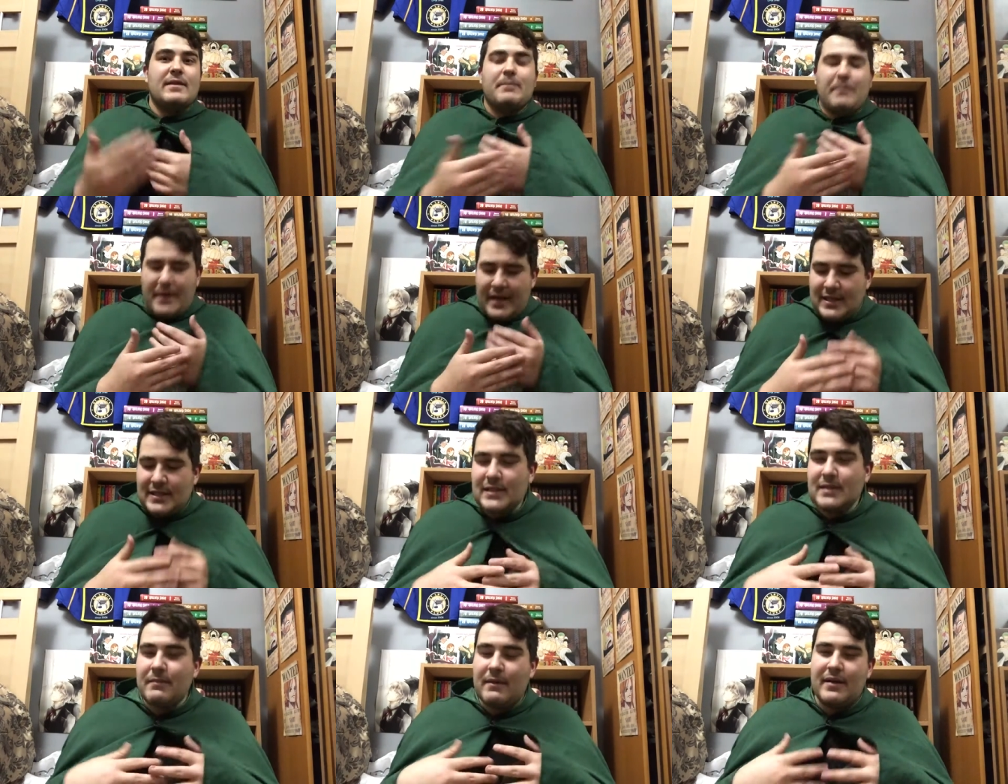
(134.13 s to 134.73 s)

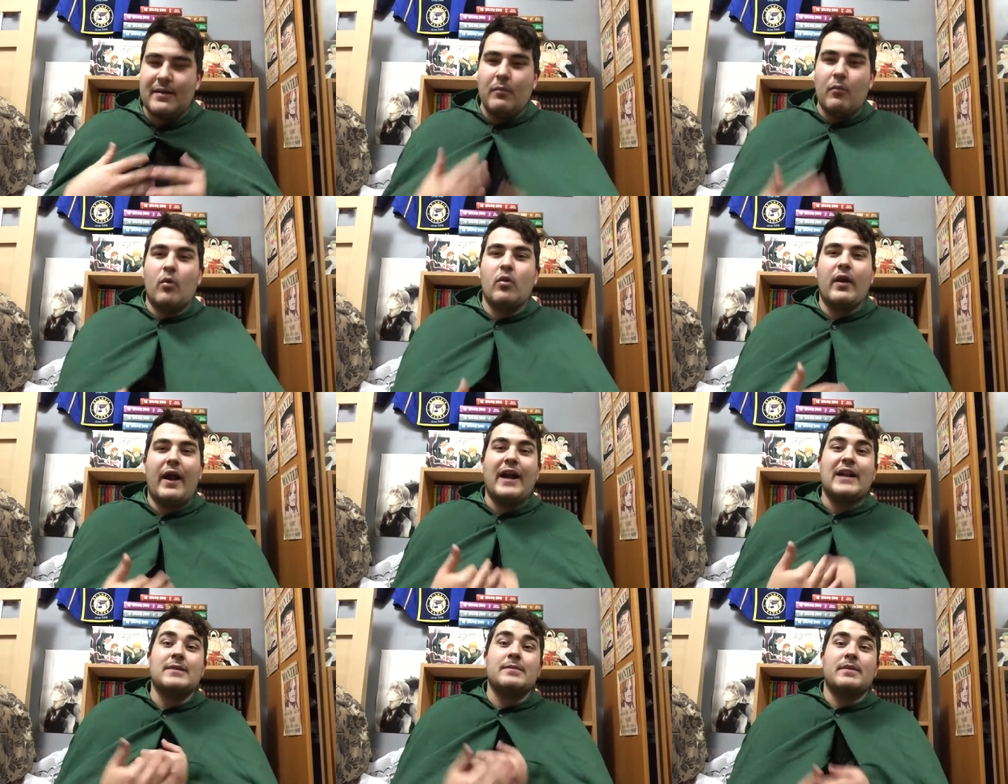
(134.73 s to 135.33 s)
basically a
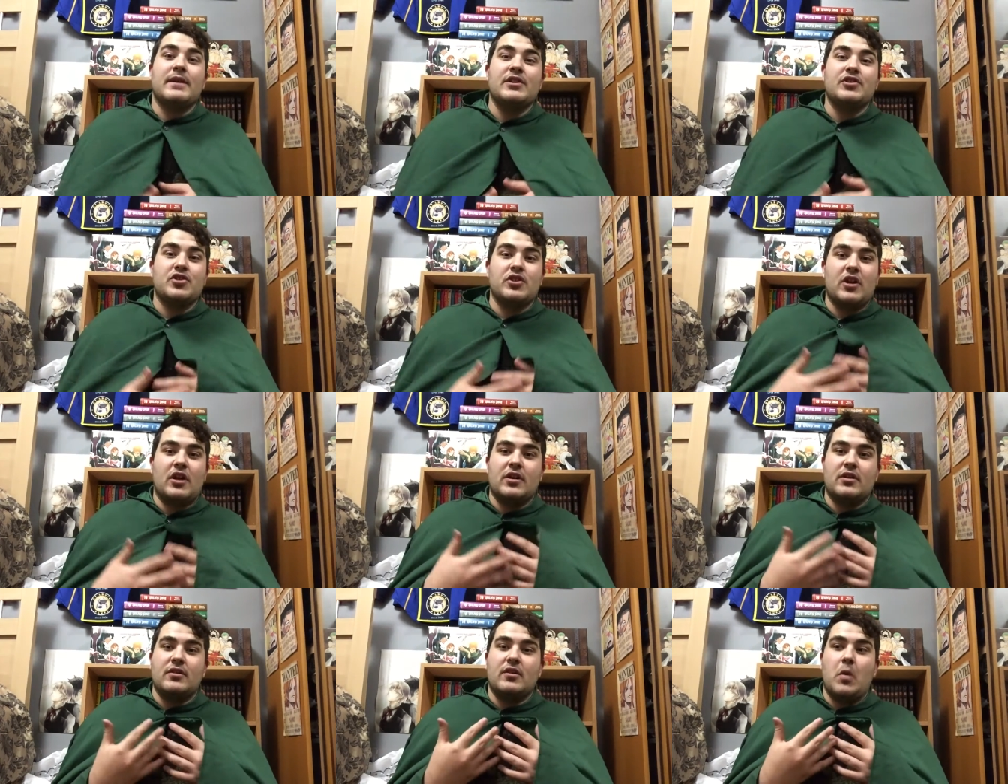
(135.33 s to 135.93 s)
more explanation
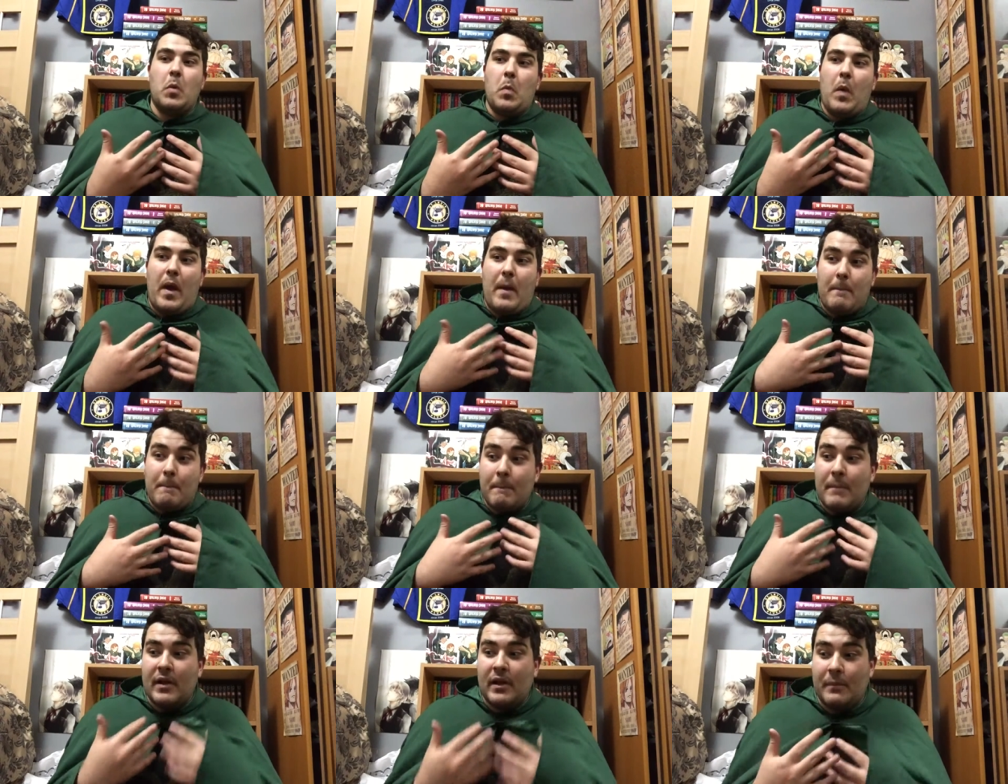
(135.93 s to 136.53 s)
on
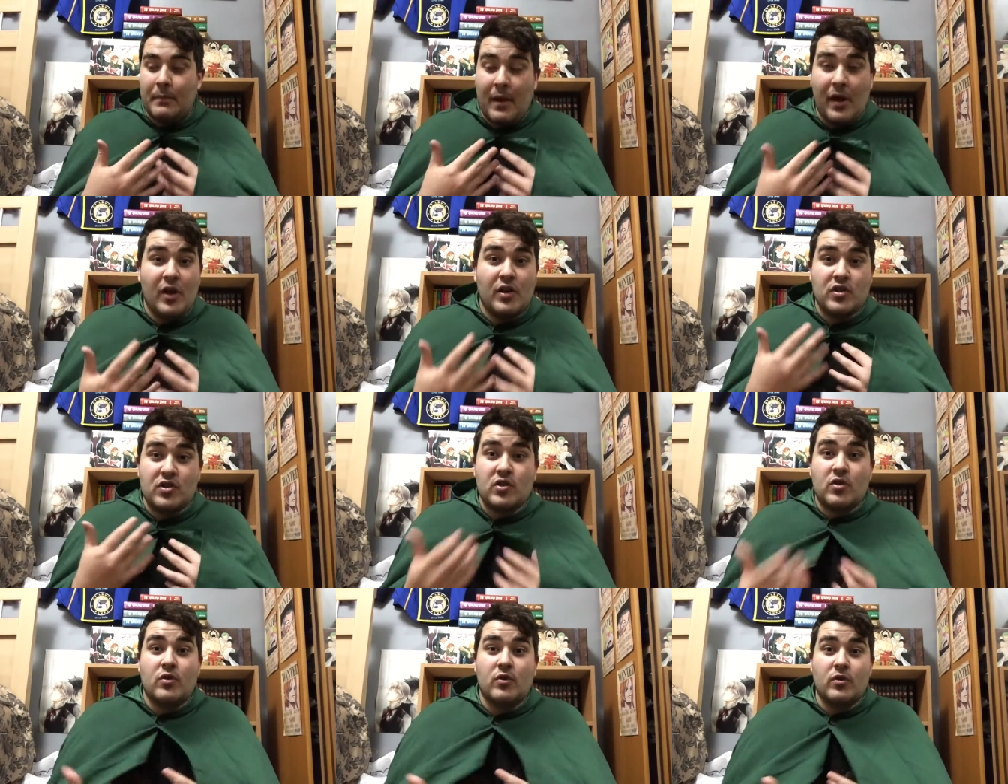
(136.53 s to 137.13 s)

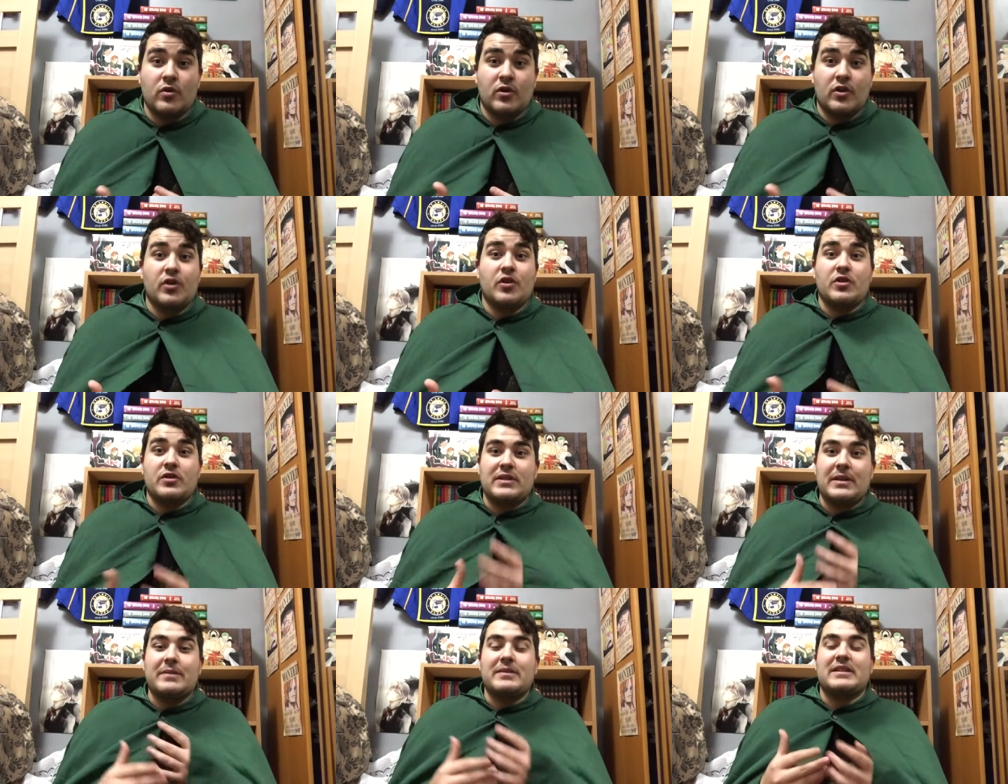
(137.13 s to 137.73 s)
Miller's
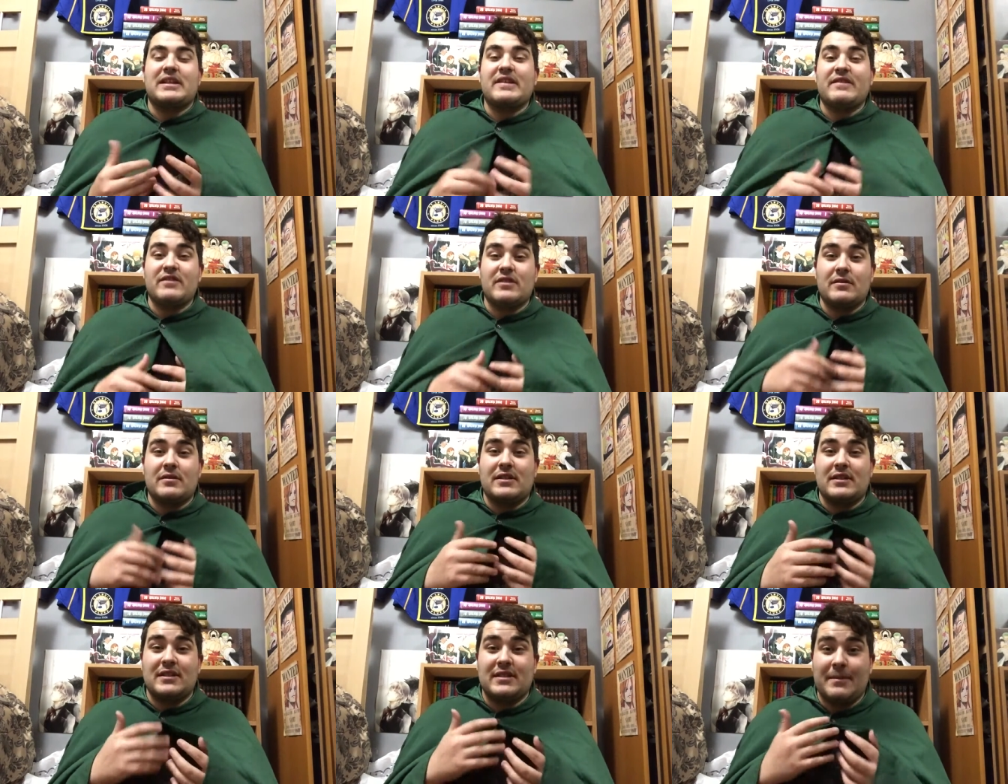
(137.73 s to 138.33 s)
curse that was given to
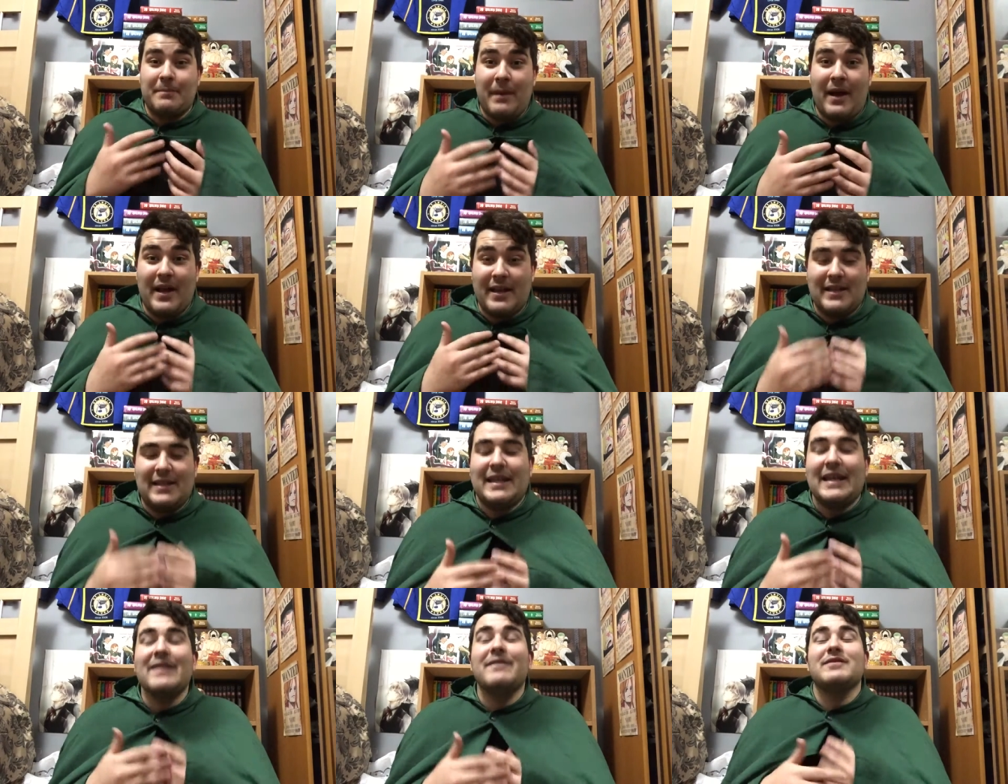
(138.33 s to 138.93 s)
the by
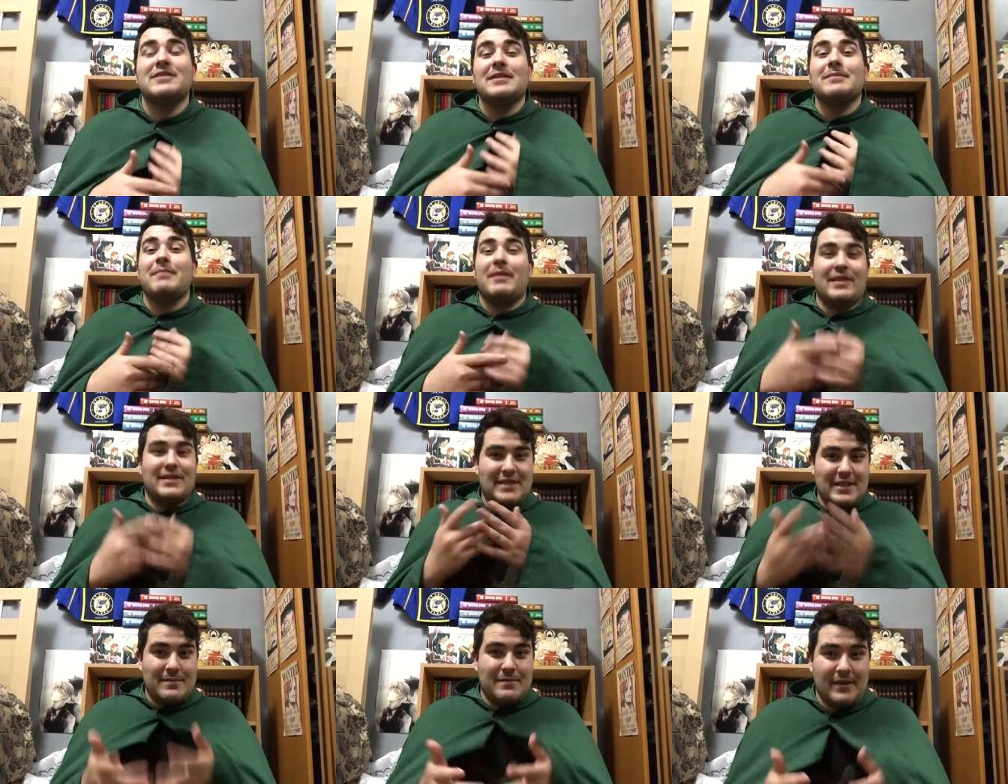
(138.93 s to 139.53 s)
given to him by
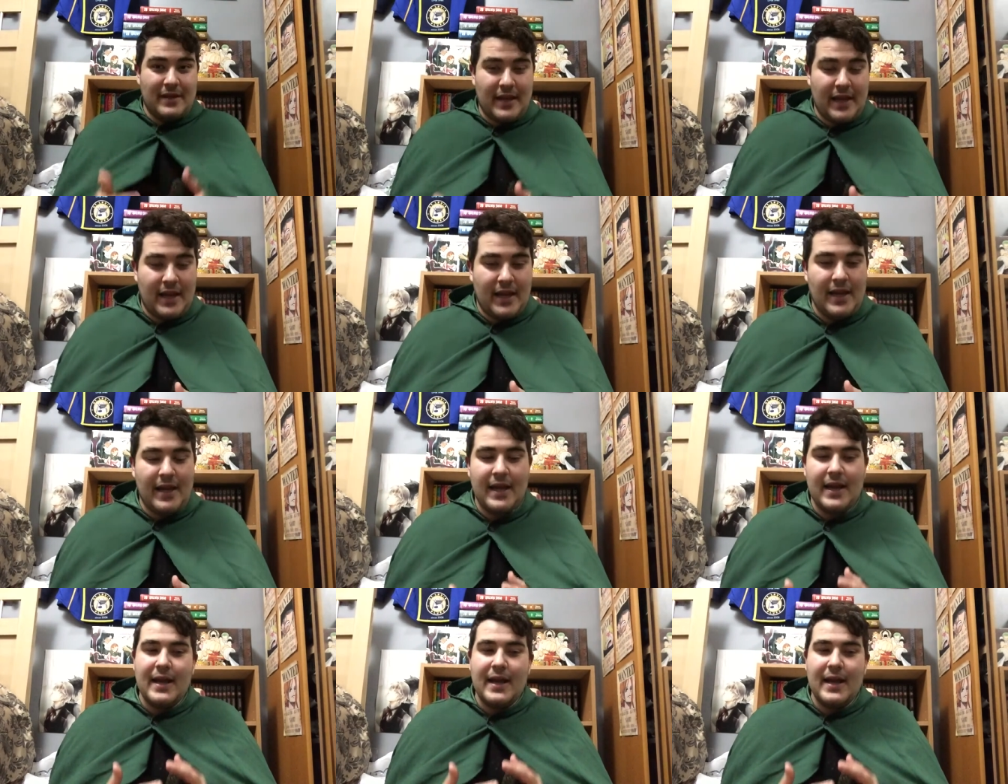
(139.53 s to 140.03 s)
the Demon King.